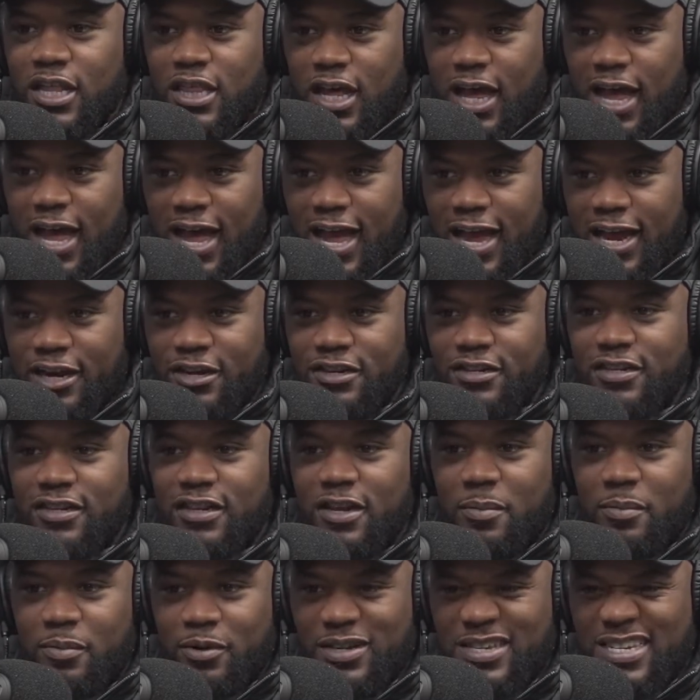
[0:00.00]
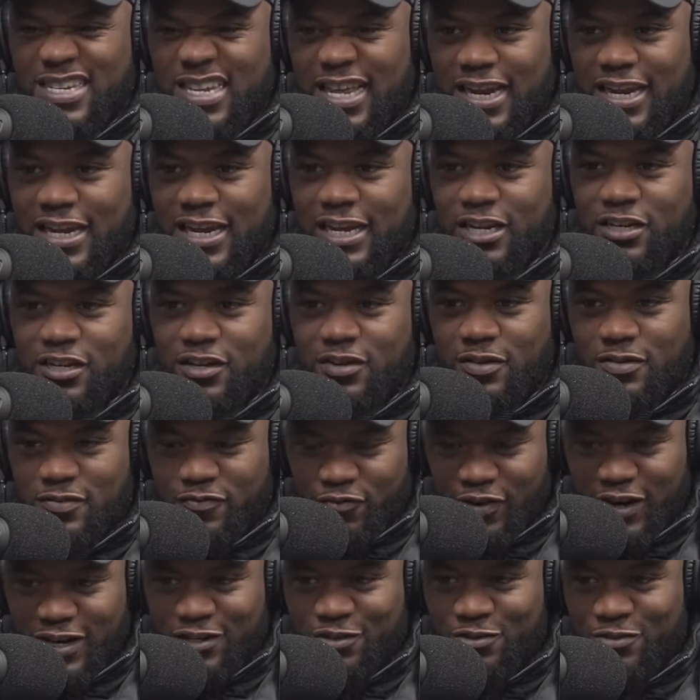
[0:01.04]
The highest percentage, the
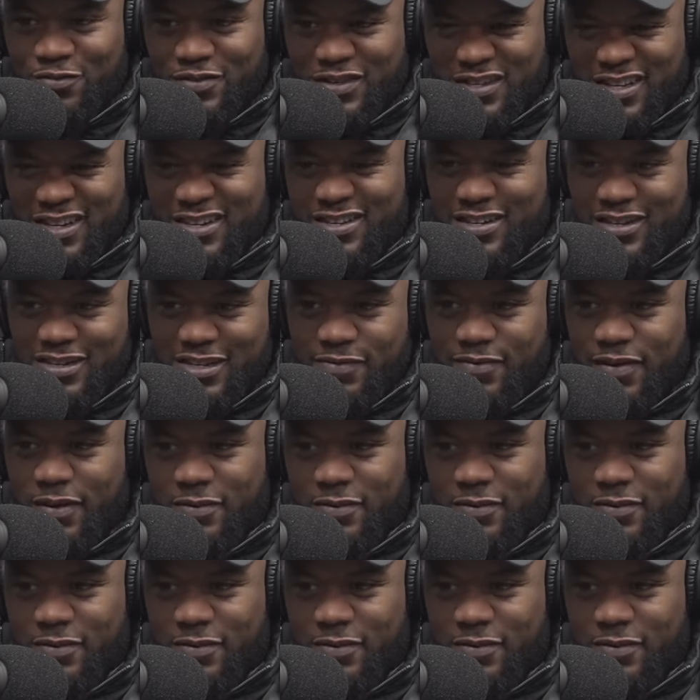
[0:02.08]
rate you've seen is 65%.